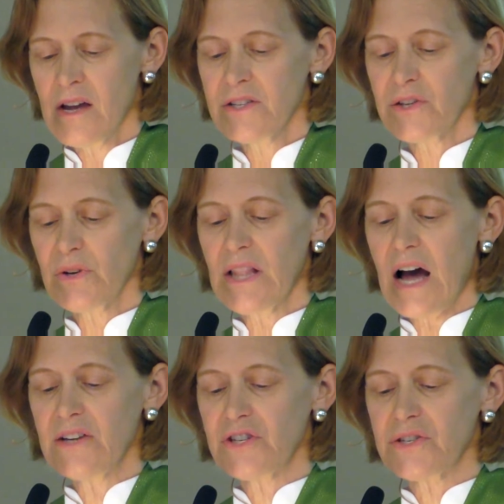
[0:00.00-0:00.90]
So
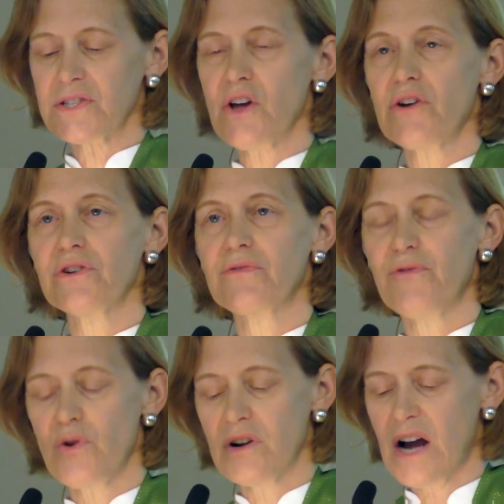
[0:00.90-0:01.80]
Elijah slaughtered
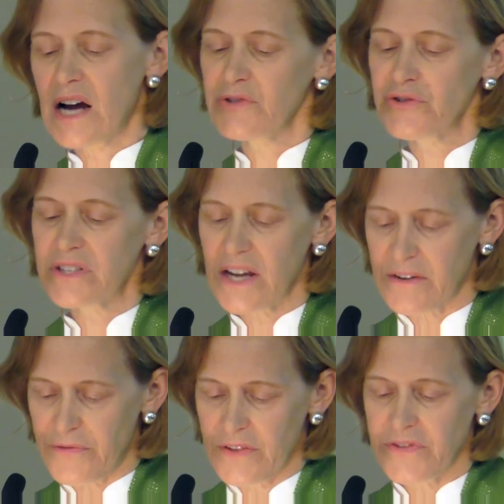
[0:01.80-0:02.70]

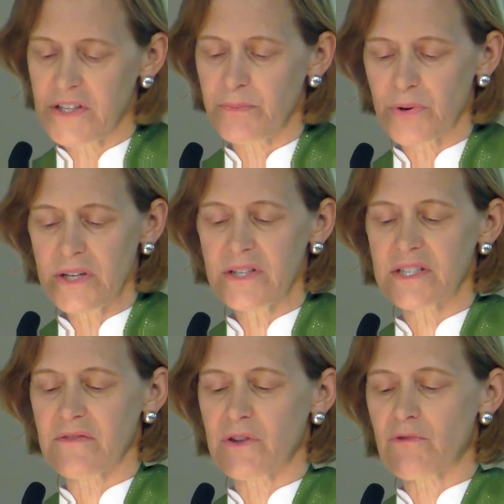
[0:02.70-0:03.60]
450 priests
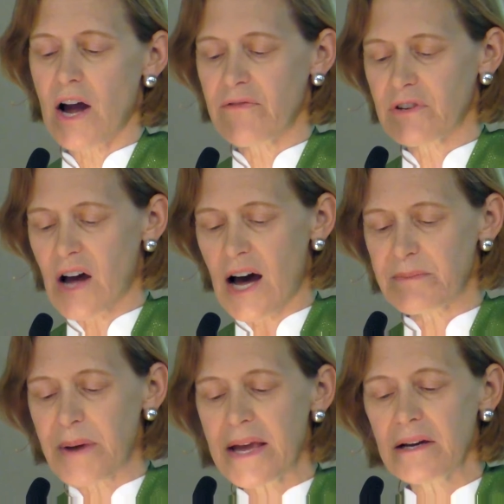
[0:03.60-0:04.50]
of the rival god
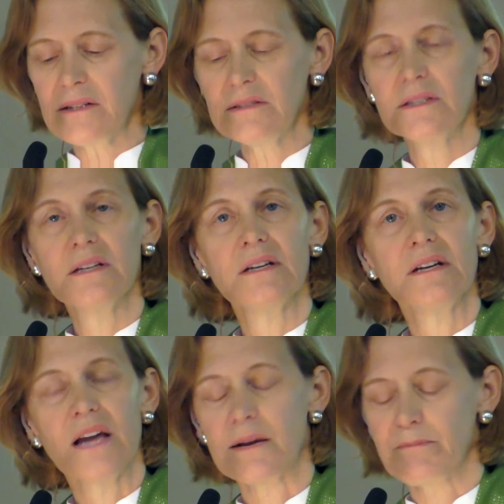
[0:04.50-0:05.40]
Baal,
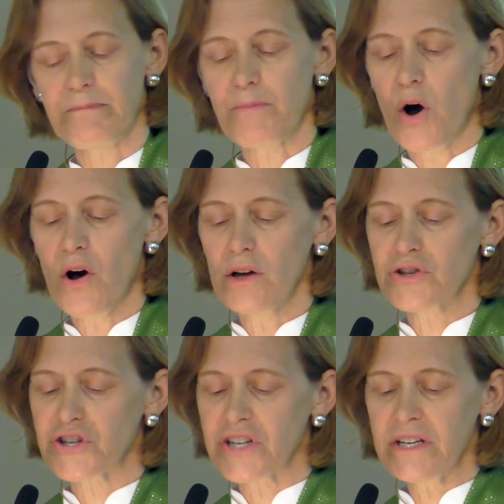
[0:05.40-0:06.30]
and Paul
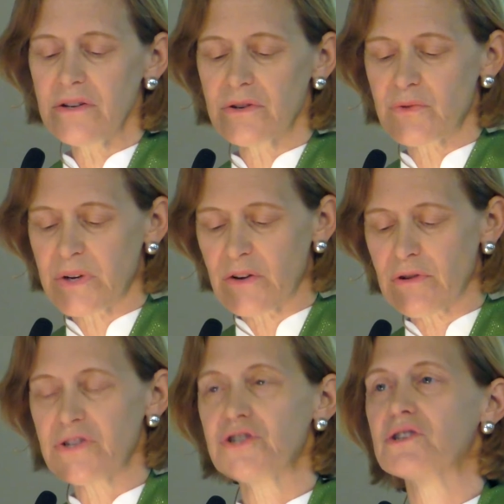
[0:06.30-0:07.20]
cheered when
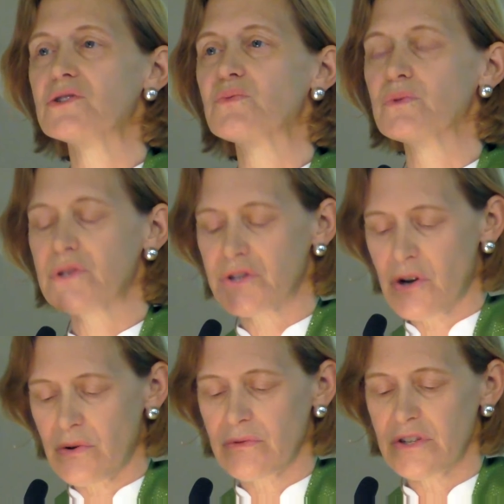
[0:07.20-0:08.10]
Christians were
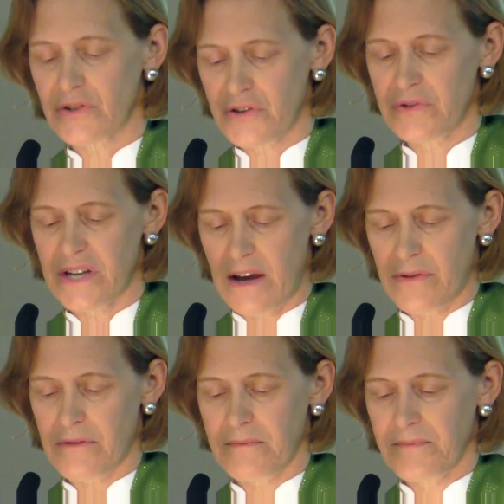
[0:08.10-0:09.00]
stoned to
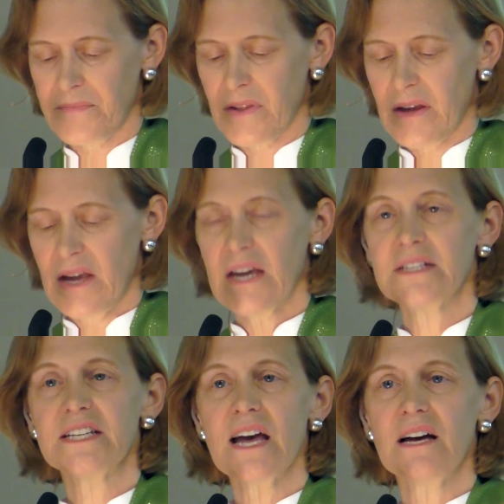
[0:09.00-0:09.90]
death,
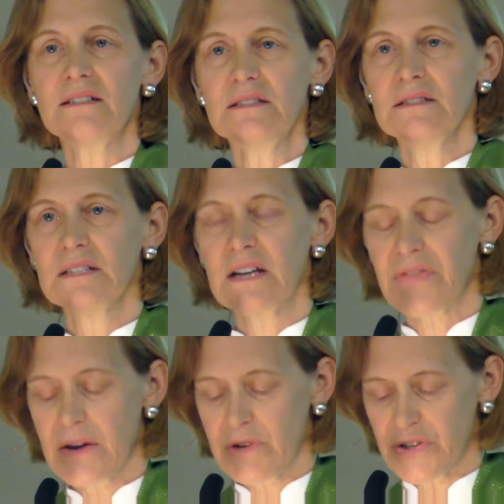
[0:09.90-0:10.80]
until
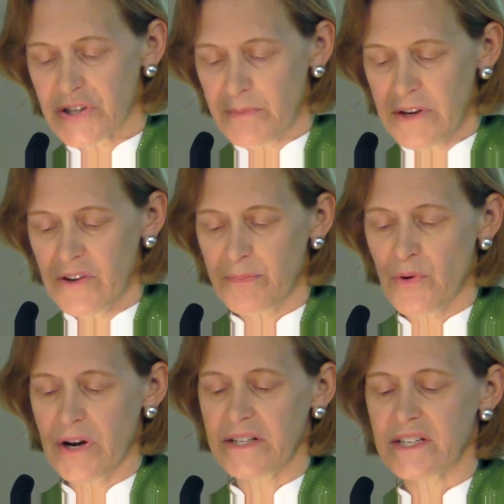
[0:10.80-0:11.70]
they reached a pivot
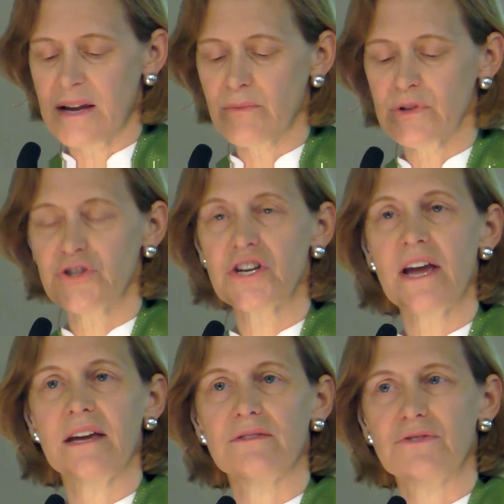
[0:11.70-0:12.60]
point and were
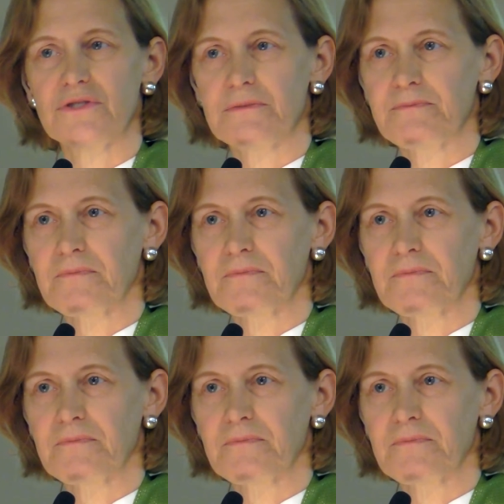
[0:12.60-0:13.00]
changed.